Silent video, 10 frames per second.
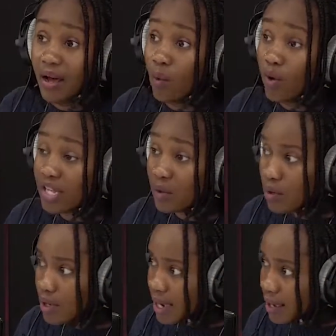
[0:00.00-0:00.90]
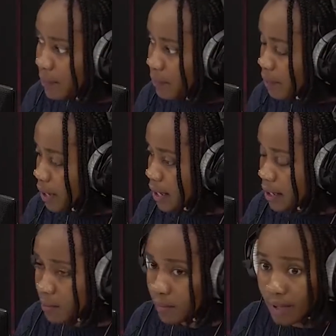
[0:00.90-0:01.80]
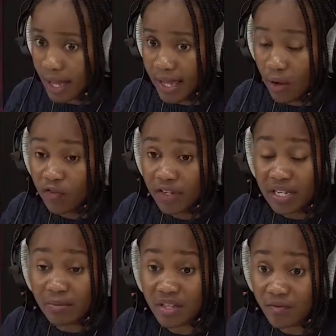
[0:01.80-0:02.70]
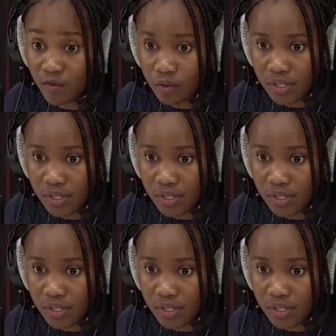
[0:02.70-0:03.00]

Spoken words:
When he woke up, I offered him some food.